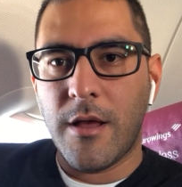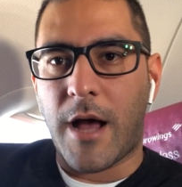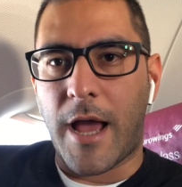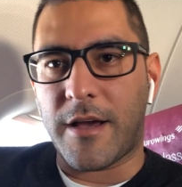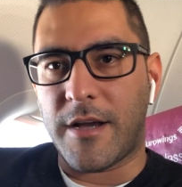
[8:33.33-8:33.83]

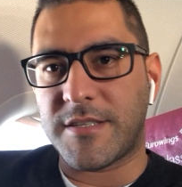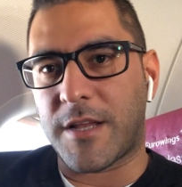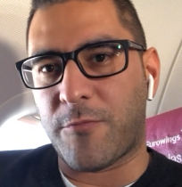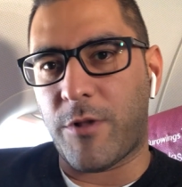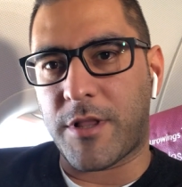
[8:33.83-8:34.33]
Hi guys,
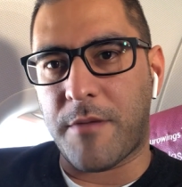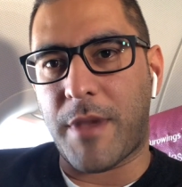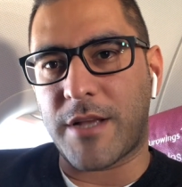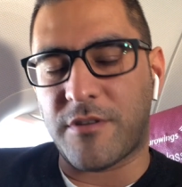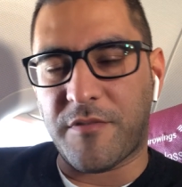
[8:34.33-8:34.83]
and welcome
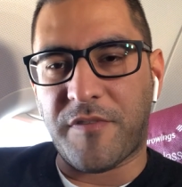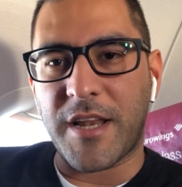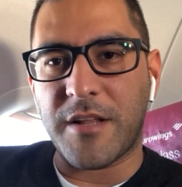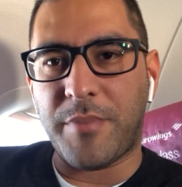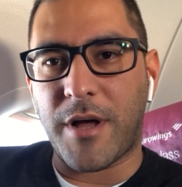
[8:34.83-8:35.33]
back to the
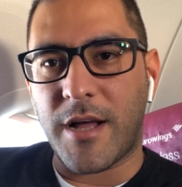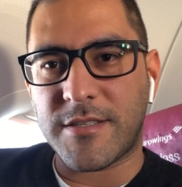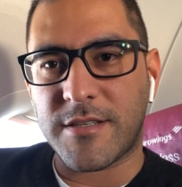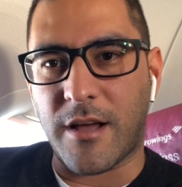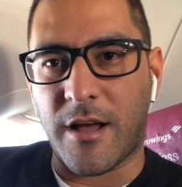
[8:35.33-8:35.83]
final part
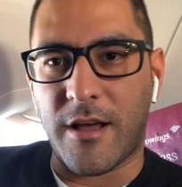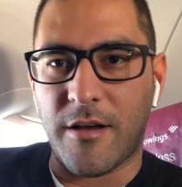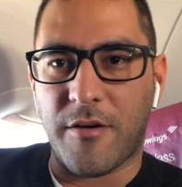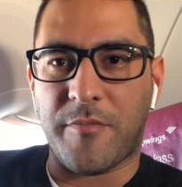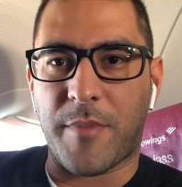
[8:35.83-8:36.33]

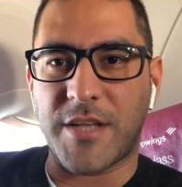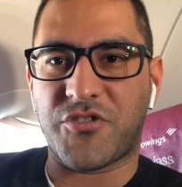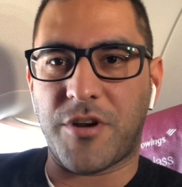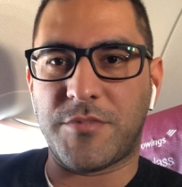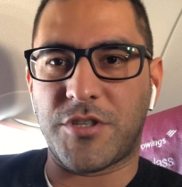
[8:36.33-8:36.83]
of my
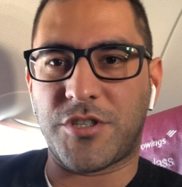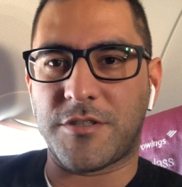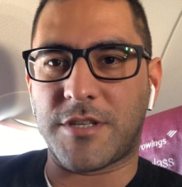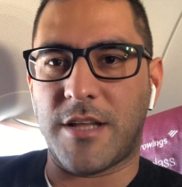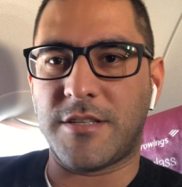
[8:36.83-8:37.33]
trip to
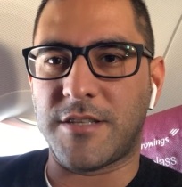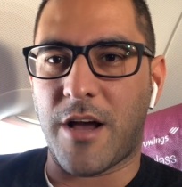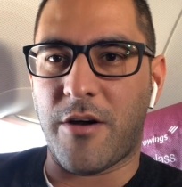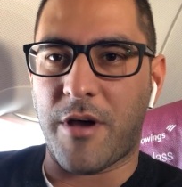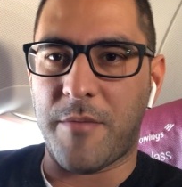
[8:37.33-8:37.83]
Stuttgart.
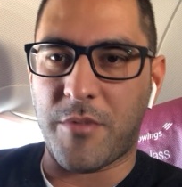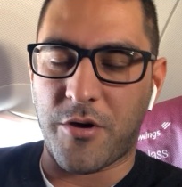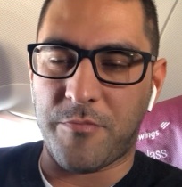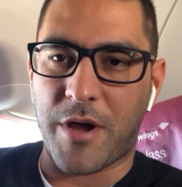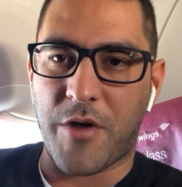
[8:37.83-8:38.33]
Now I'm
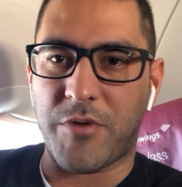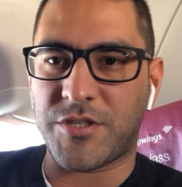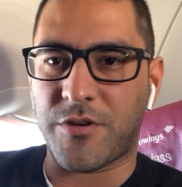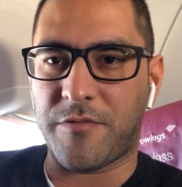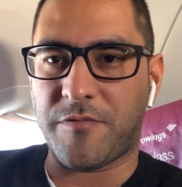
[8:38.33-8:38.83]
on my
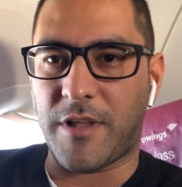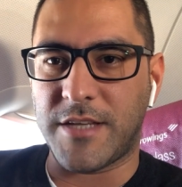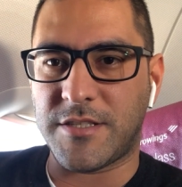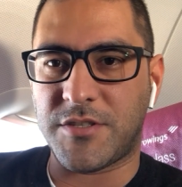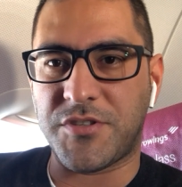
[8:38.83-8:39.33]
return
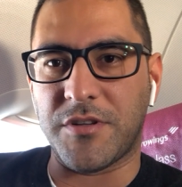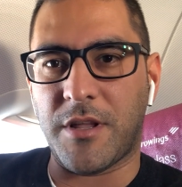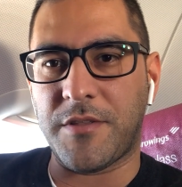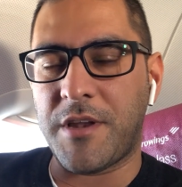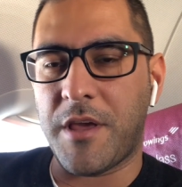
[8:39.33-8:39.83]
flight to
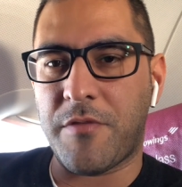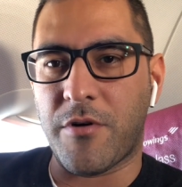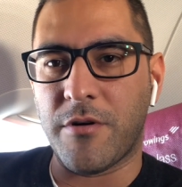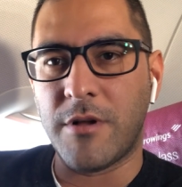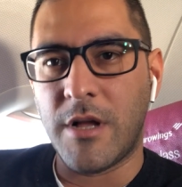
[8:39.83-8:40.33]
London
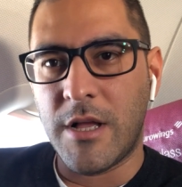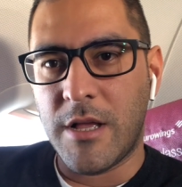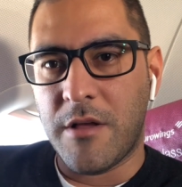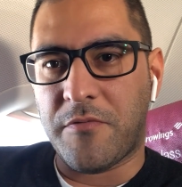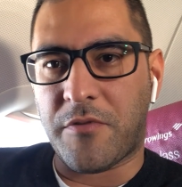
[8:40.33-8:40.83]
Heathrow.
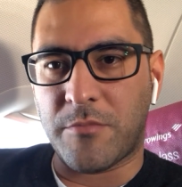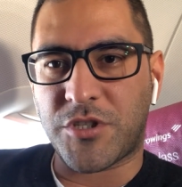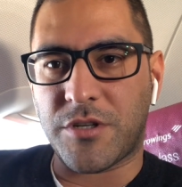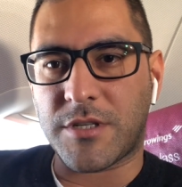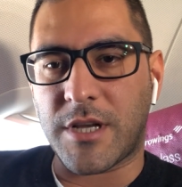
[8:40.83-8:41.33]
From
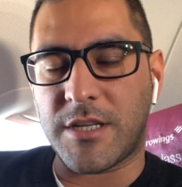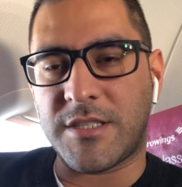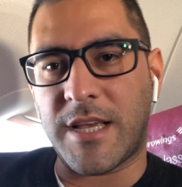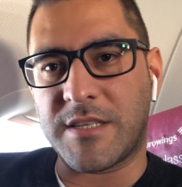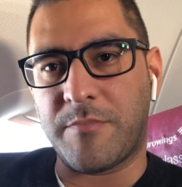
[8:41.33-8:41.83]
Stuttgart it
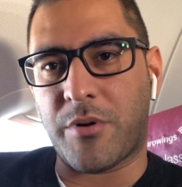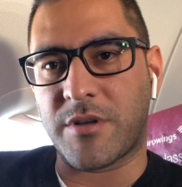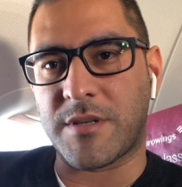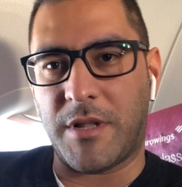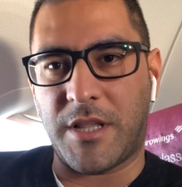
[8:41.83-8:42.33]
takes
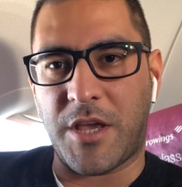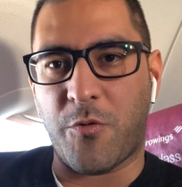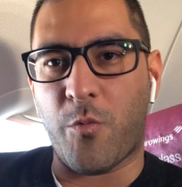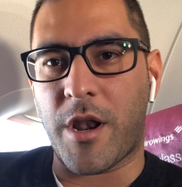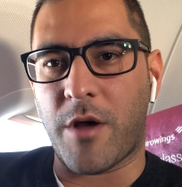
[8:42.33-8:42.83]
approximately
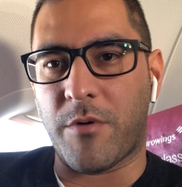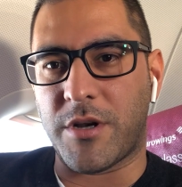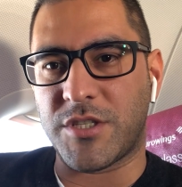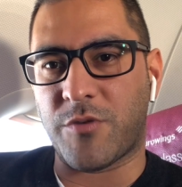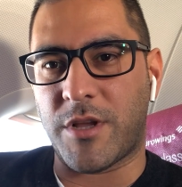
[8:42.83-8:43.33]
1 hour
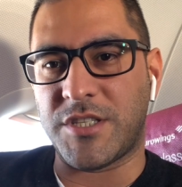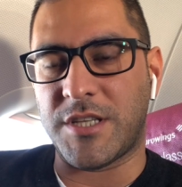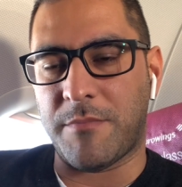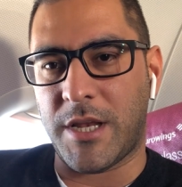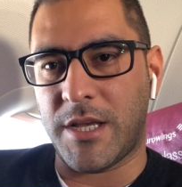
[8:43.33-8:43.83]
and
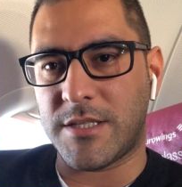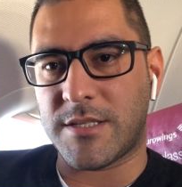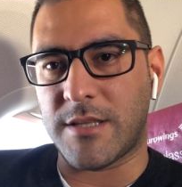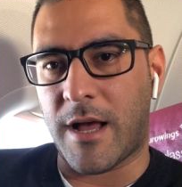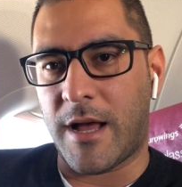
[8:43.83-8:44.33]
20 minutes,
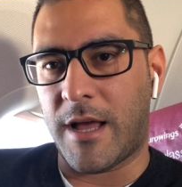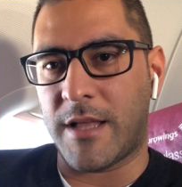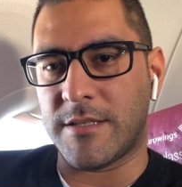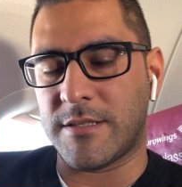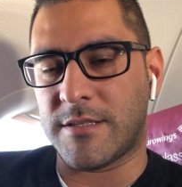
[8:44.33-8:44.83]

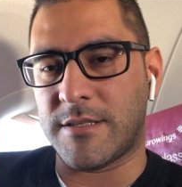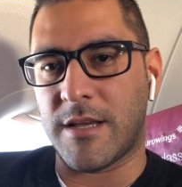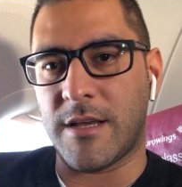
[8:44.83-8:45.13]
and